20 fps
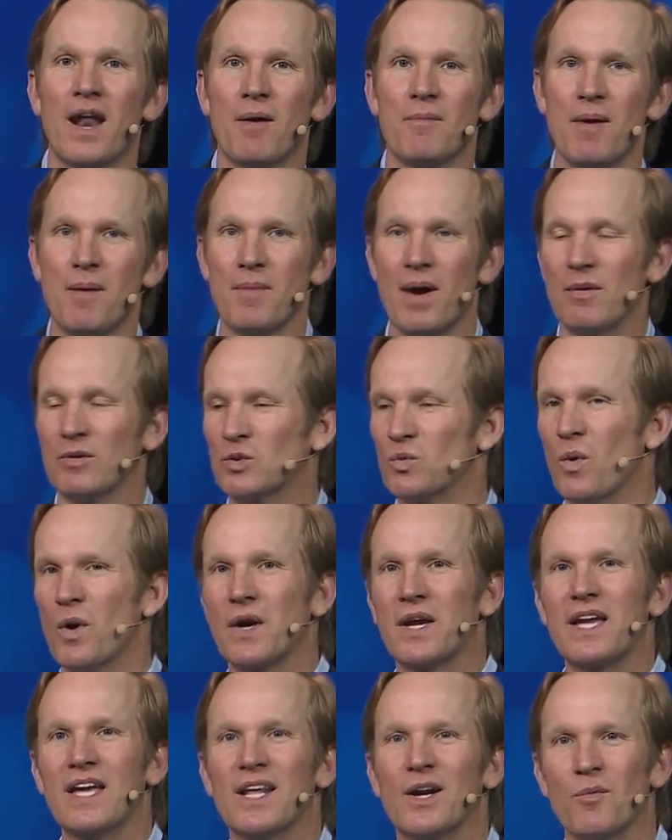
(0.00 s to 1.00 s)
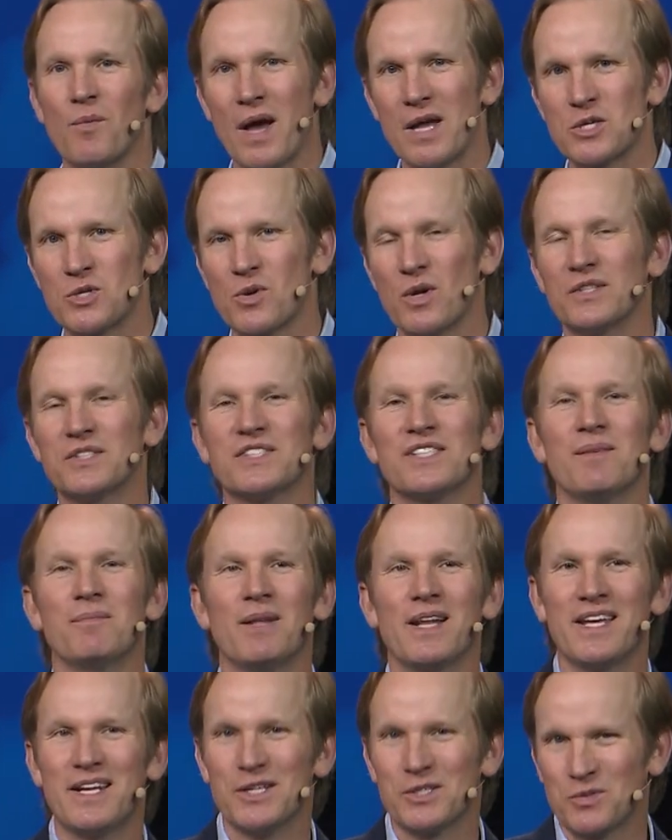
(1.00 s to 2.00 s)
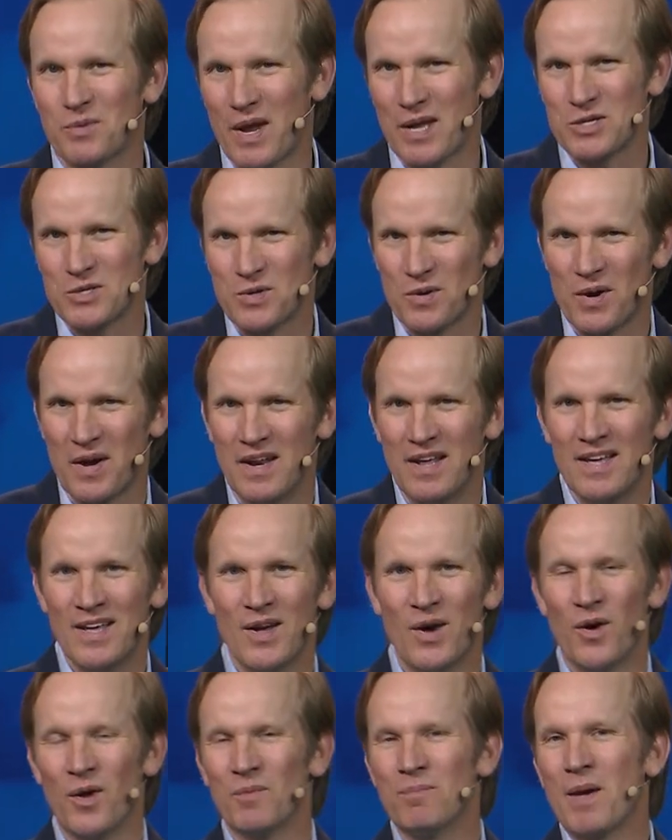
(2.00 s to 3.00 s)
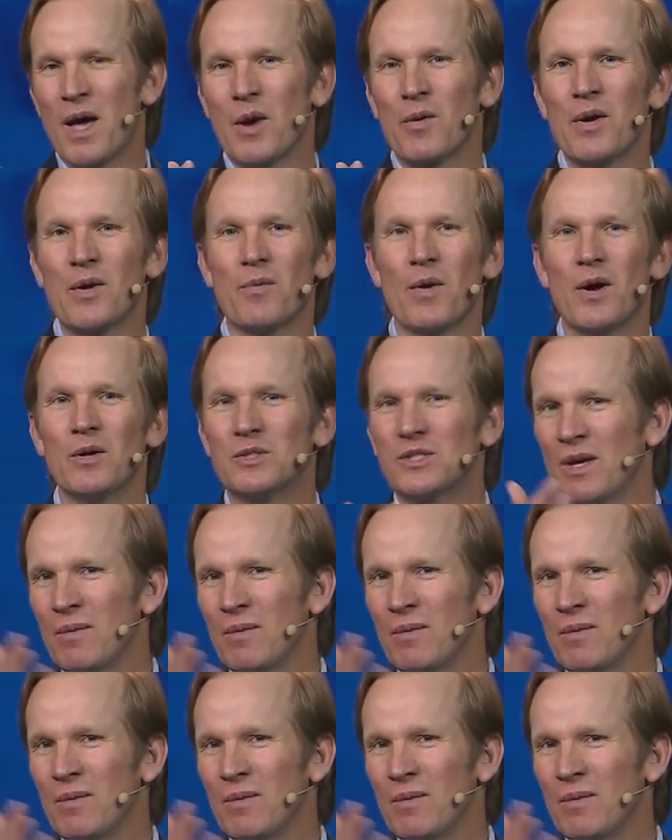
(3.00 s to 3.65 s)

I remember I was working at a restaurant, Semolina's restaurant on Metairie Road.